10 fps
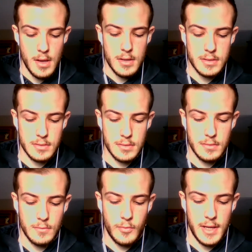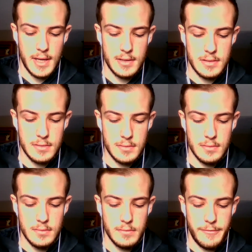So we had
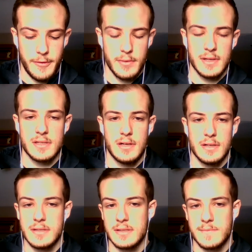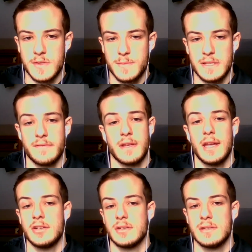to focus on system
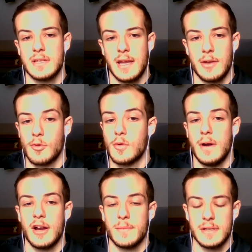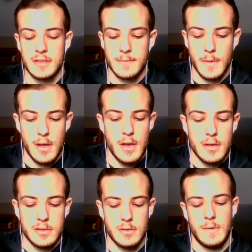specifications and requirements.
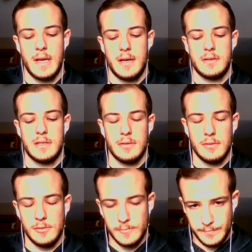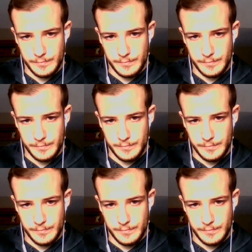So we had to